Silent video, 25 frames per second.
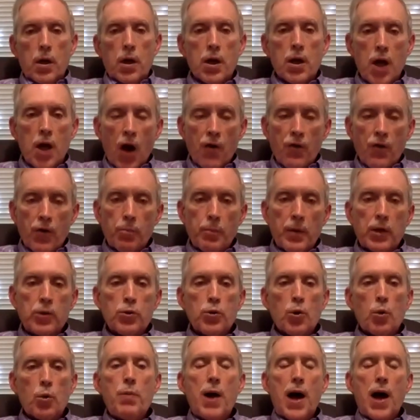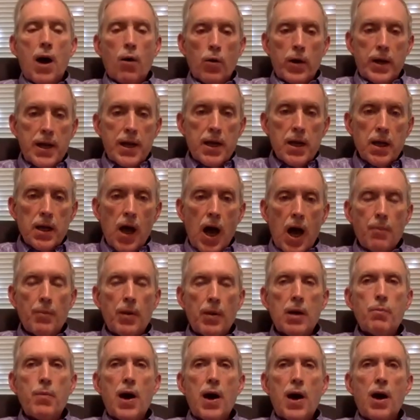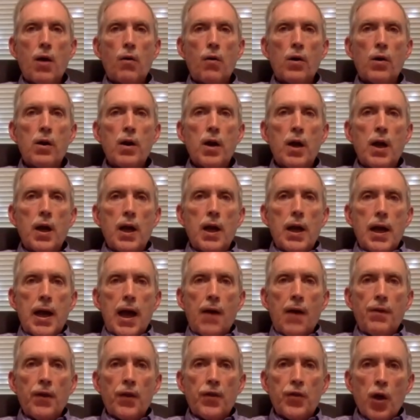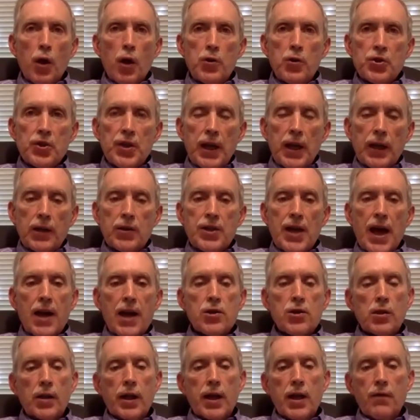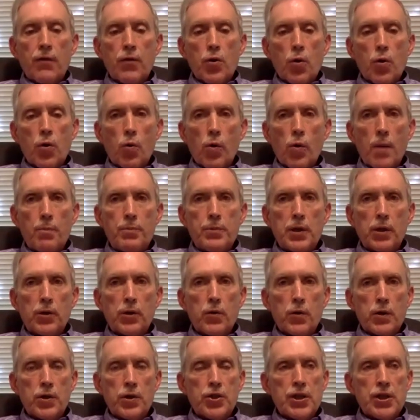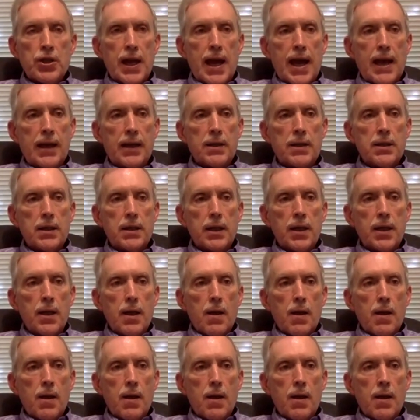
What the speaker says: governmental power, economic power, and that those things actually have corrupted Christianity.